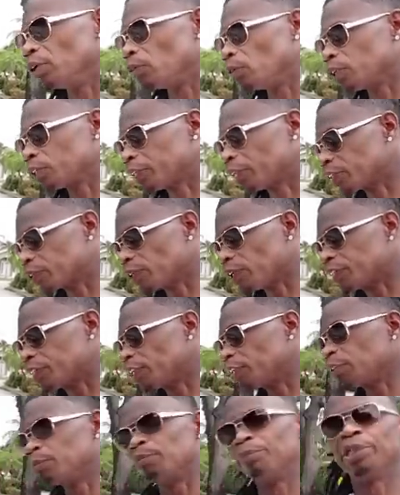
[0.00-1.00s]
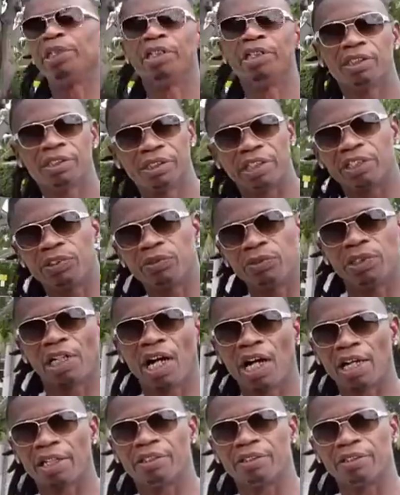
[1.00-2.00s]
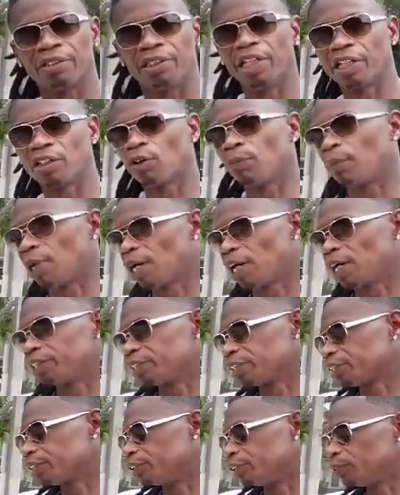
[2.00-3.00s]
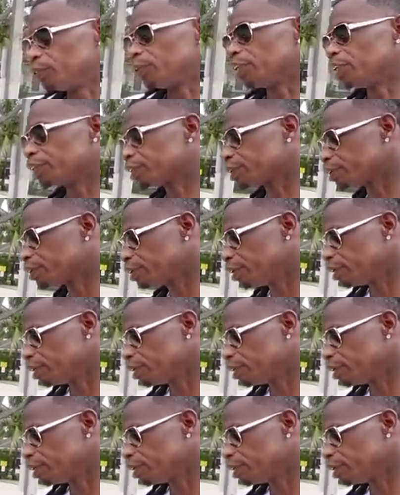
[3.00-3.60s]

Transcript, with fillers: You know, once they start seeing the bills that you got, they can go behind this to do this.